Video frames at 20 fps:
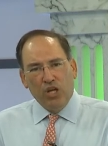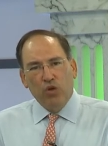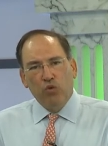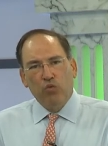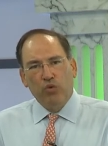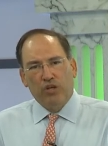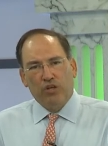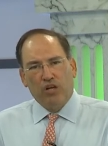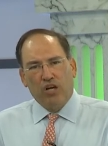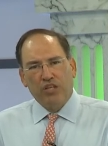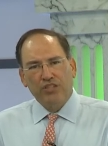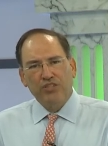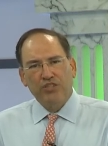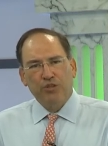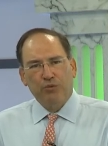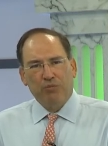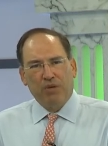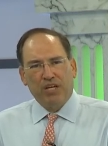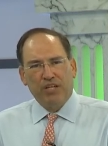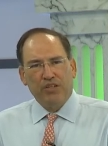We are also
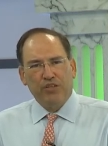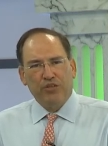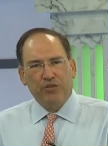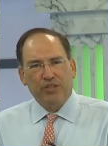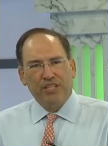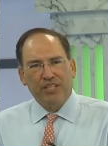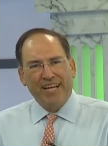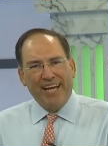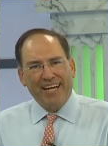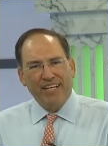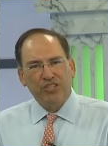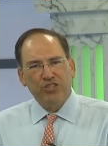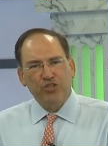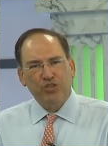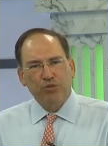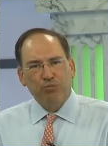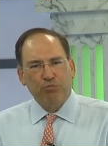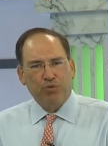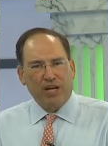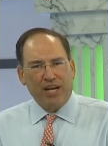monitoring
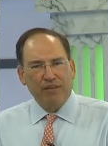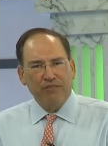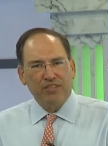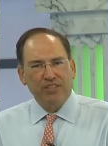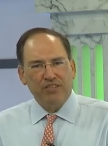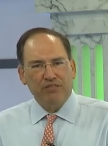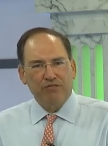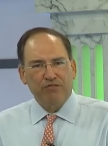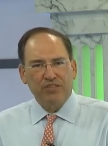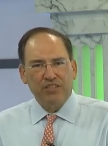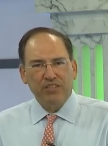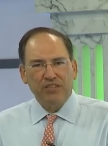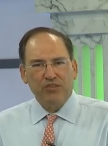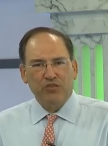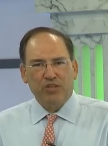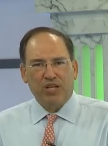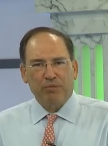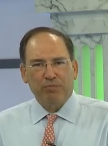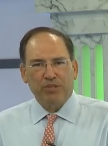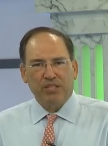national, private, and
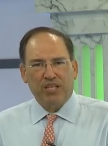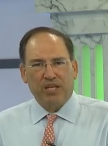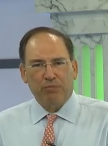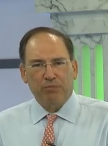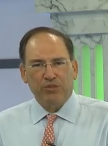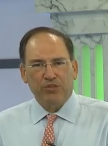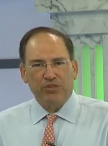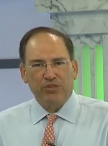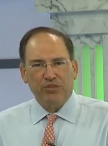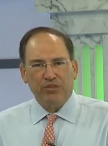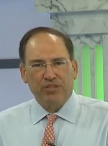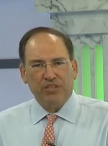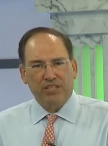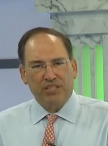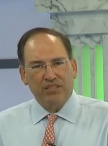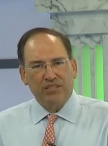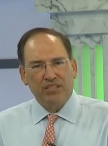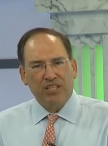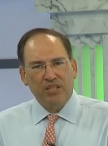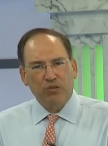philanthropic
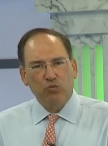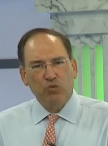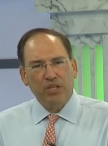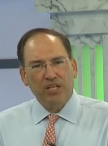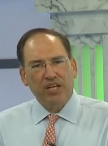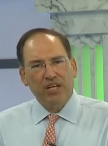opportunities and what